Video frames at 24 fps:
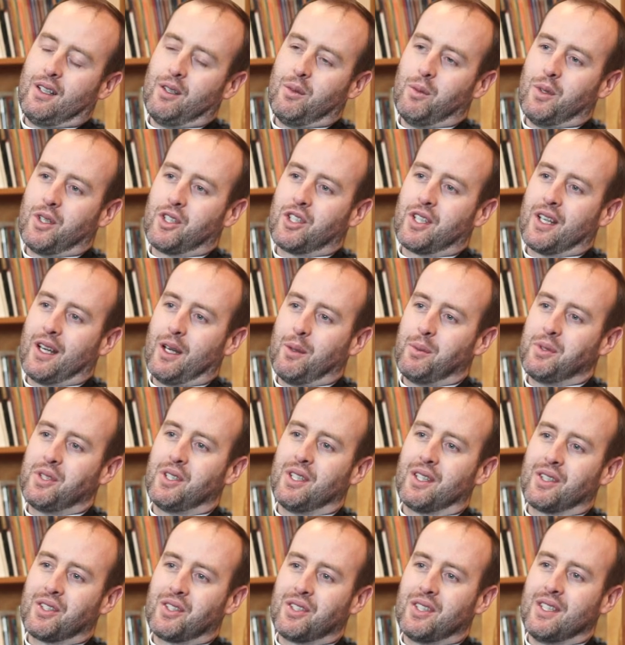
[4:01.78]
which
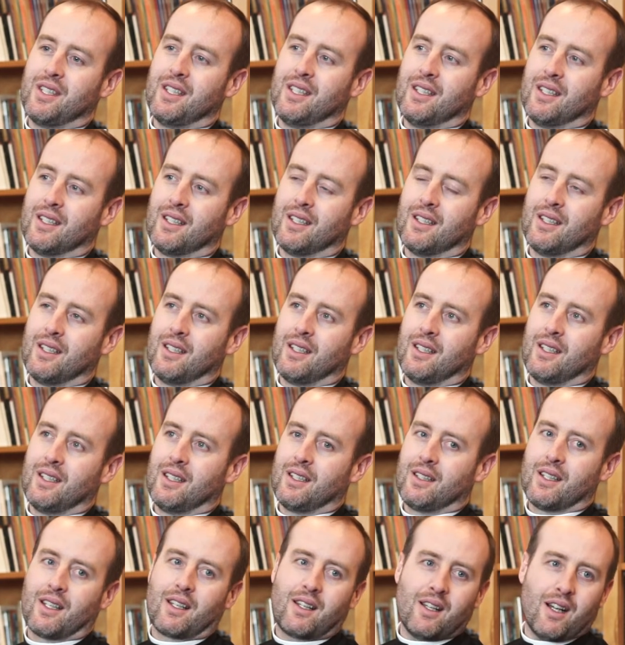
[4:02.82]
helps us see
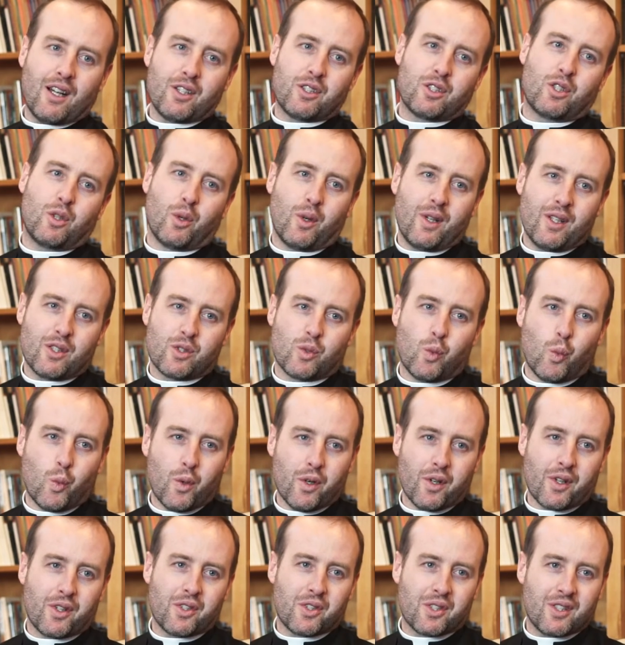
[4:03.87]
that God's grace
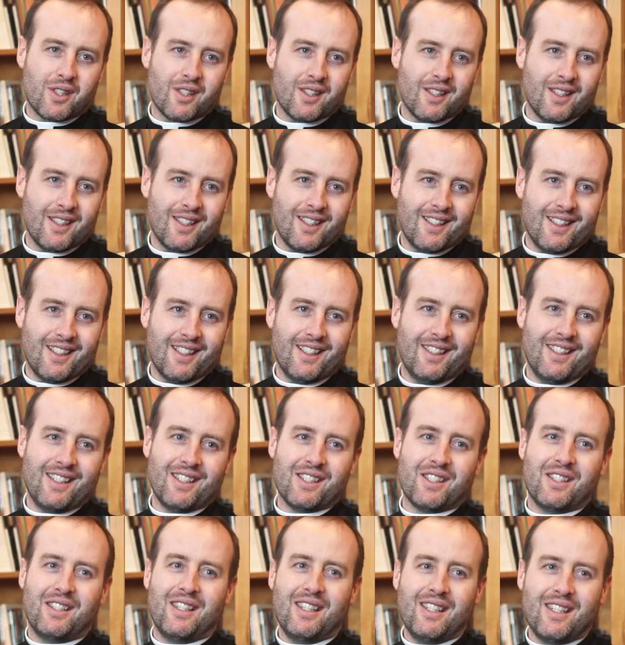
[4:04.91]
works in
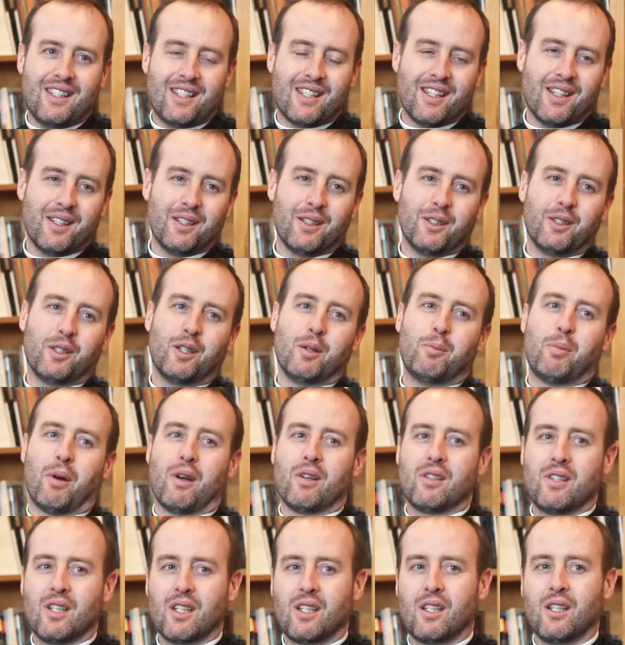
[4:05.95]
these detailed,
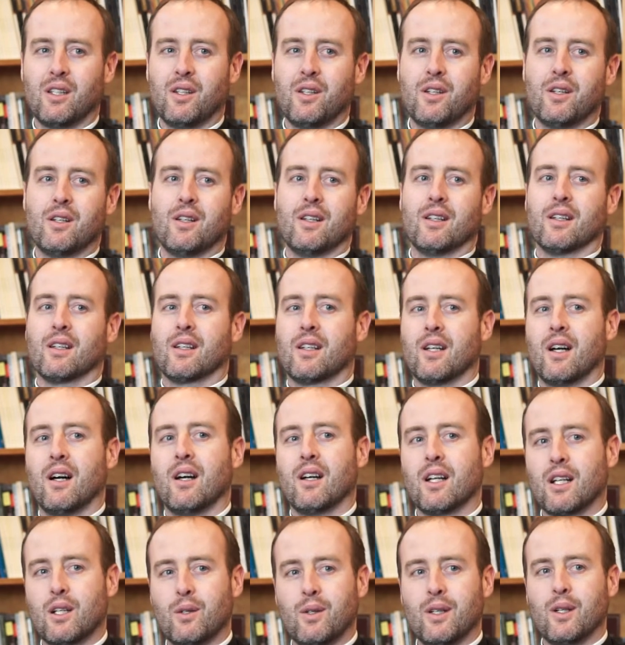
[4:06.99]
particular, and
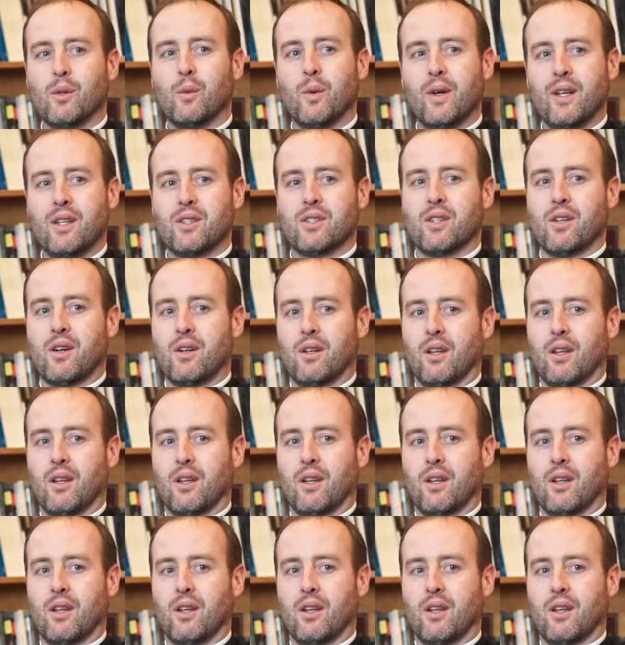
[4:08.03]
concrete ways in